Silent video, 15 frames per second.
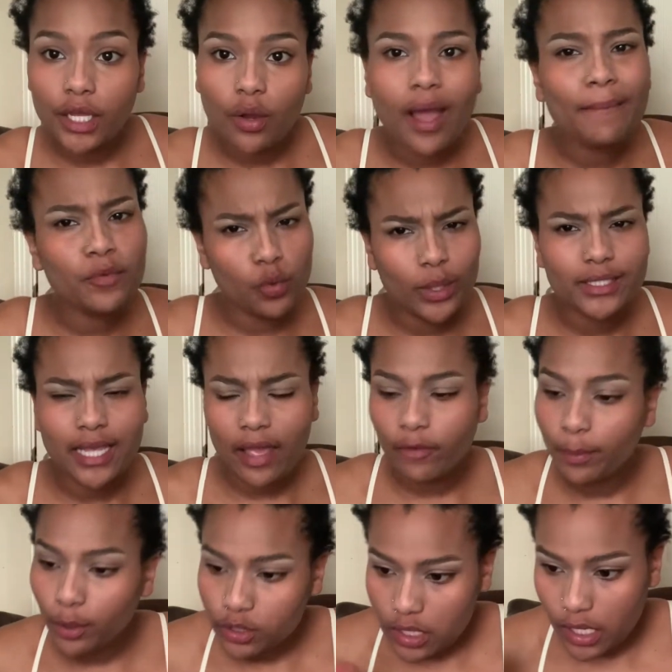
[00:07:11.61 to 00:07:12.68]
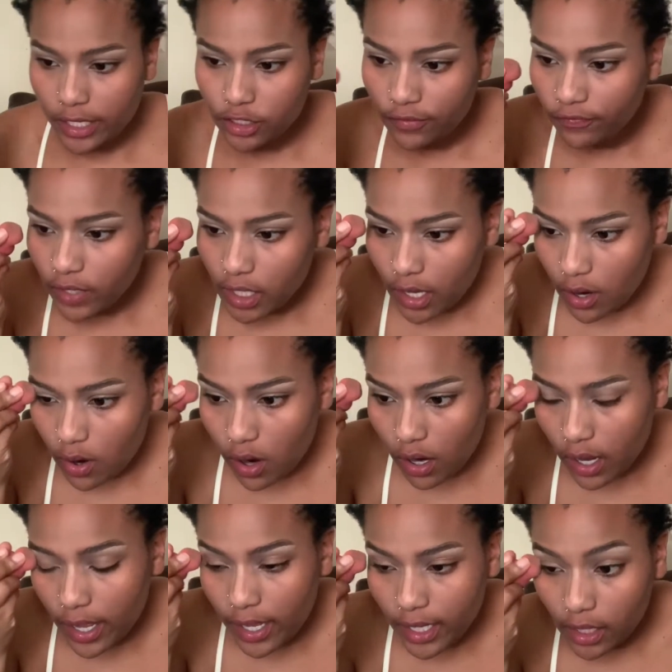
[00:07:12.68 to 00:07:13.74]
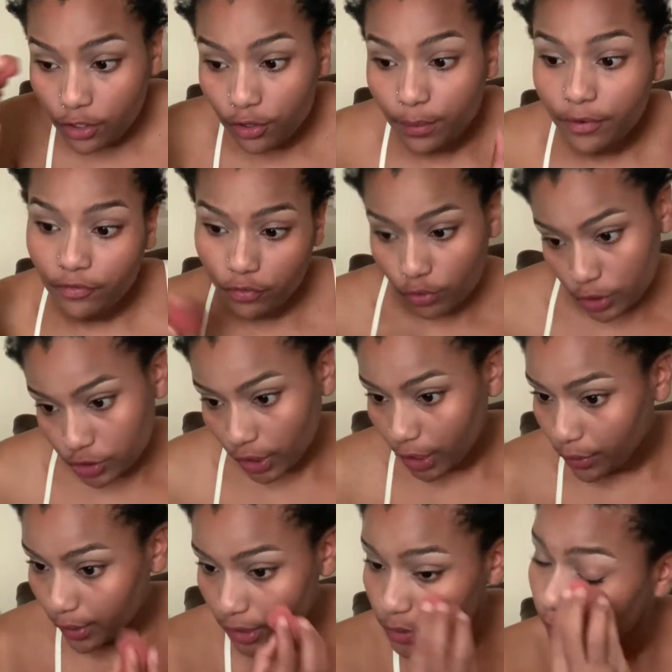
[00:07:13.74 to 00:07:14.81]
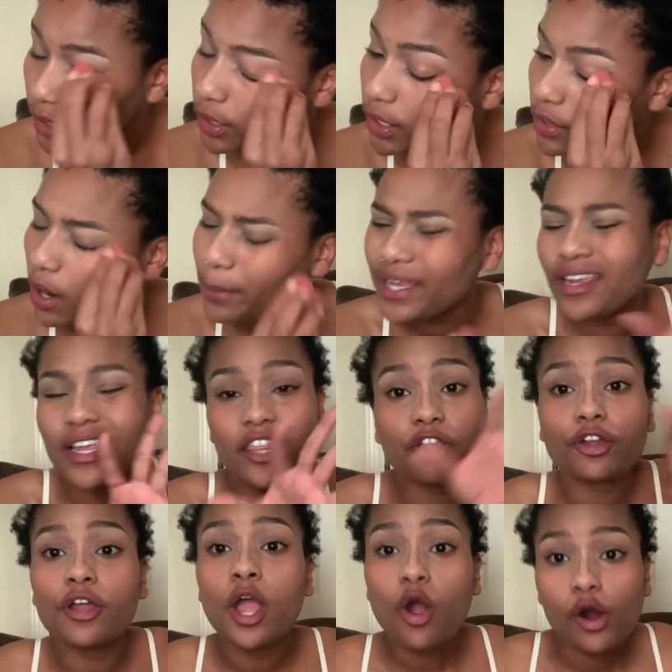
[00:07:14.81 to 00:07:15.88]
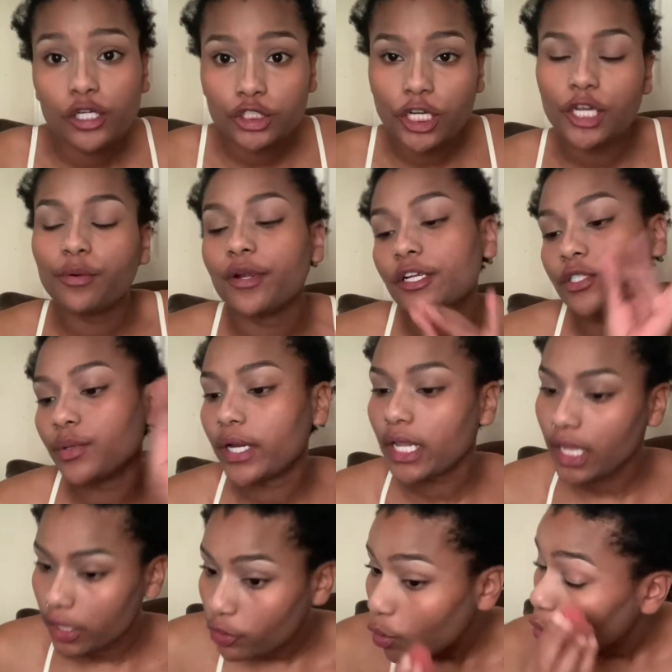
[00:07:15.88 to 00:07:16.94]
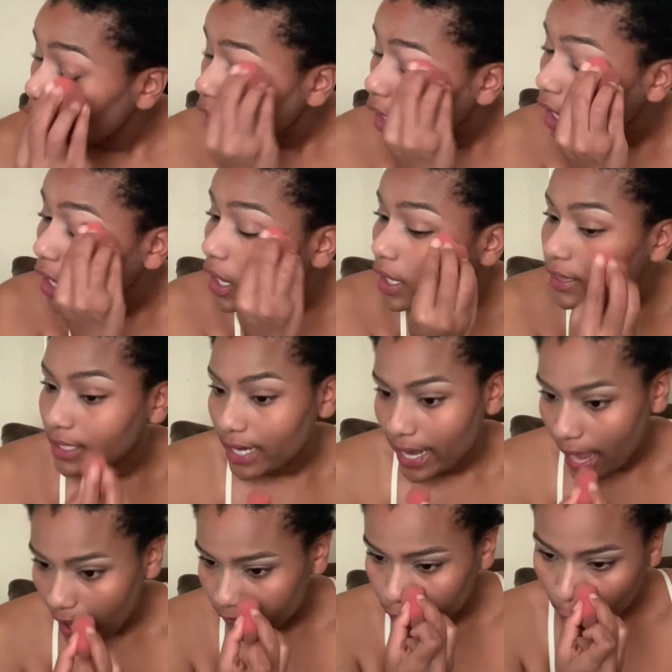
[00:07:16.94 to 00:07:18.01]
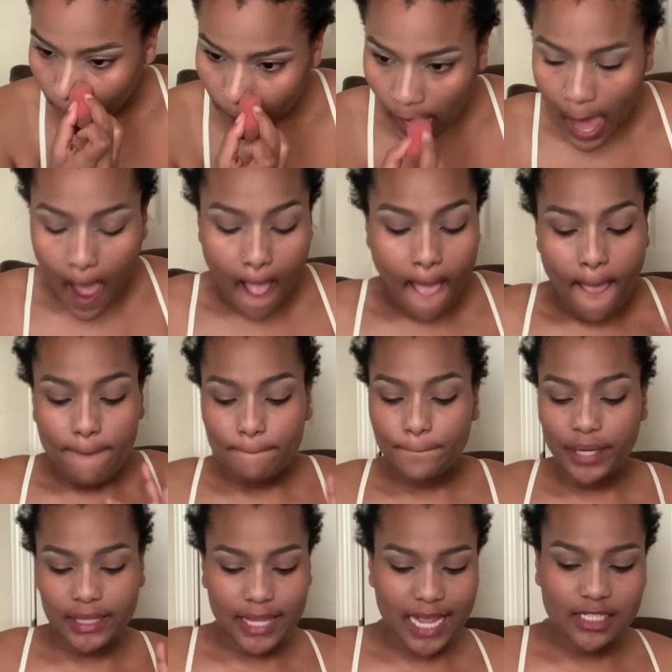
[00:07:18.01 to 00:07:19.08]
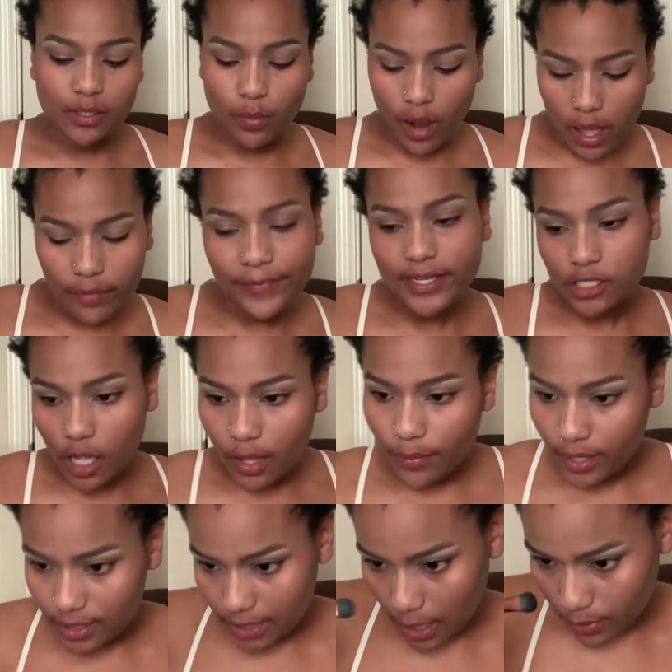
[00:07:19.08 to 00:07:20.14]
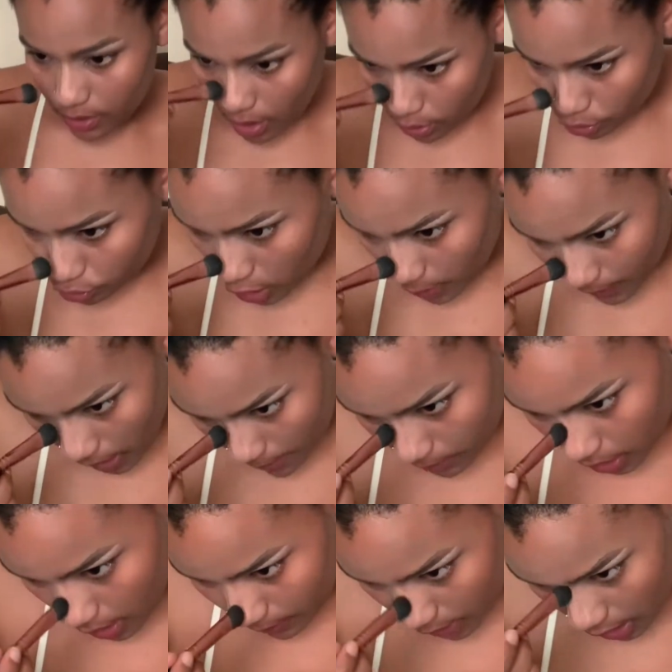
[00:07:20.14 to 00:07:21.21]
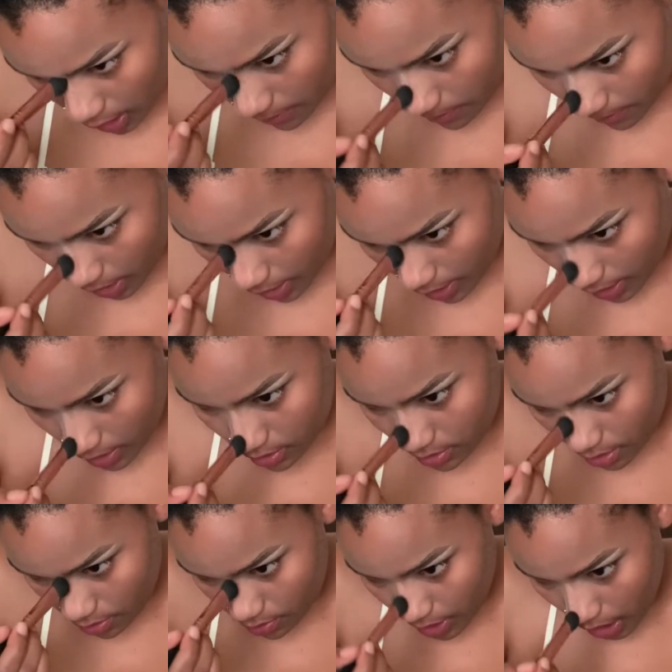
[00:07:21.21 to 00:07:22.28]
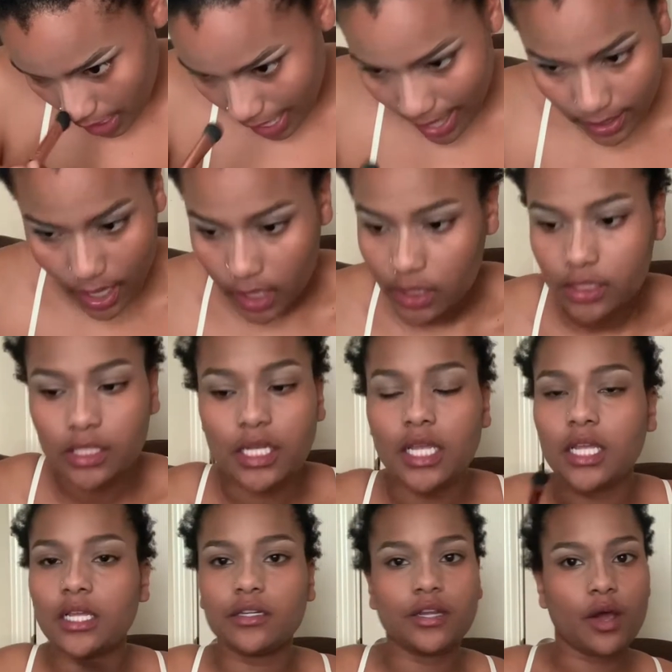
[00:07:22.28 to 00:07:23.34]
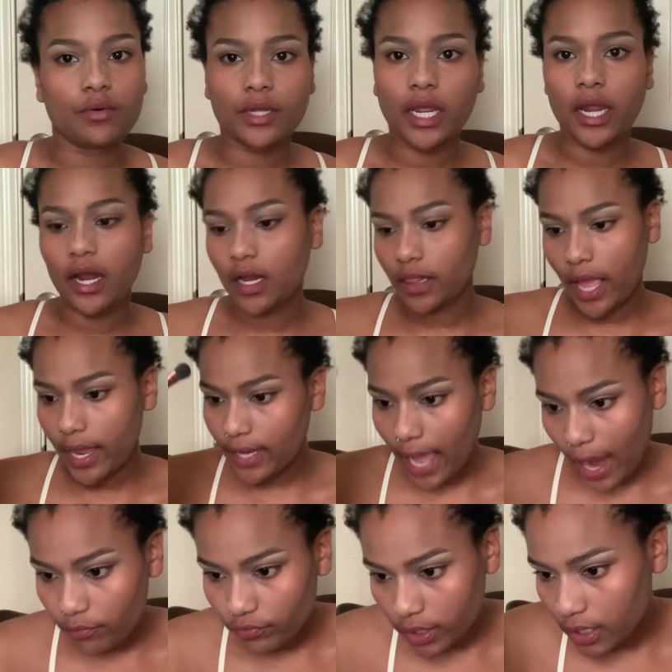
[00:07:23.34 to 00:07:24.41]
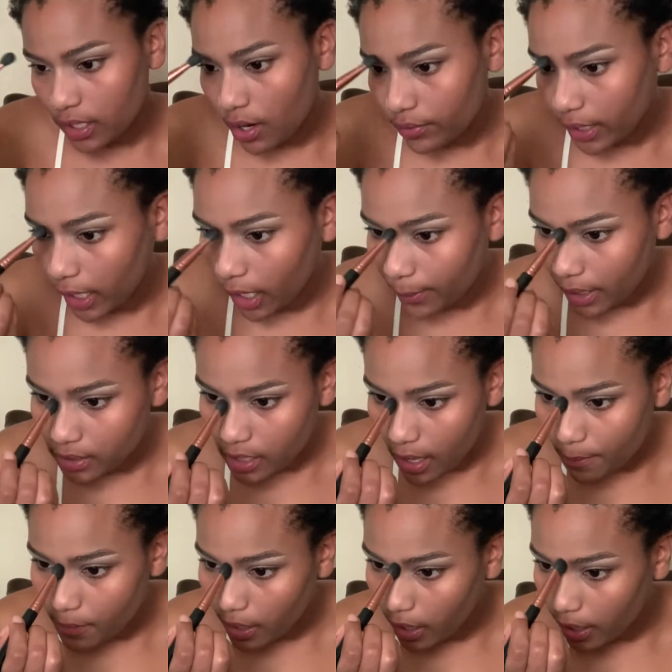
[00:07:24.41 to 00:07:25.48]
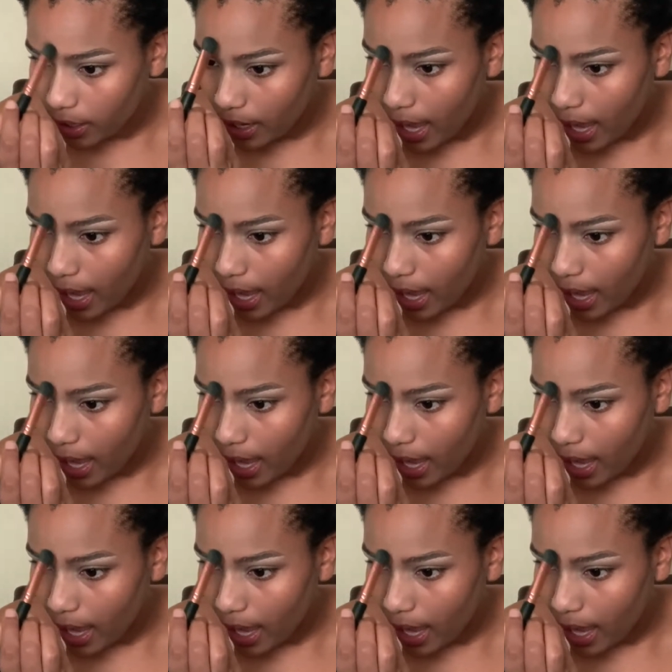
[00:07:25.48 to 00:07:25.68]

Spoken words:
I'm going to have a post-election video either before January 20th. Either on January 20th or the day after. But that's all I want to say with Donald Trump. I'm done with him. I honestly don't care. Like, I really don't care about that man.